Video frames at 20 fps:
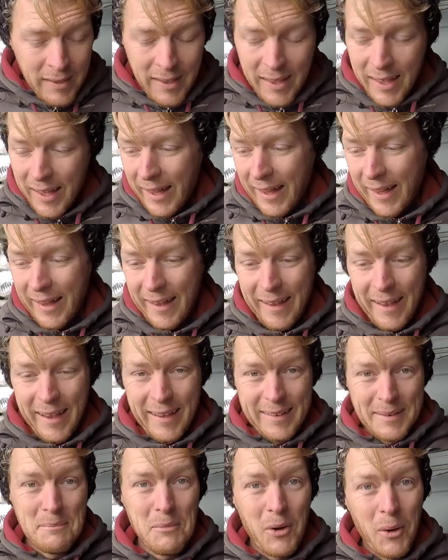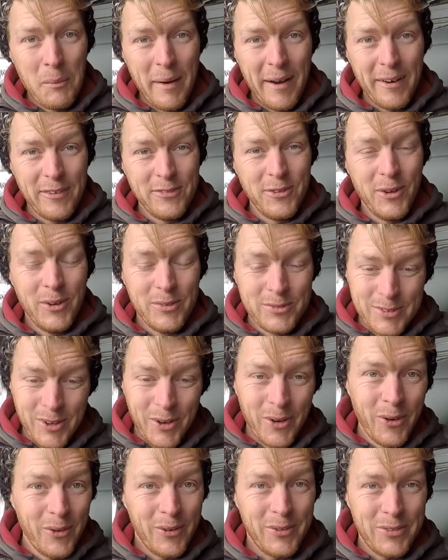and a mobile phone to
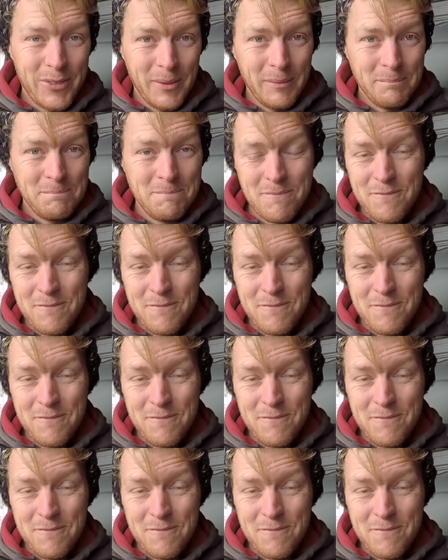hook the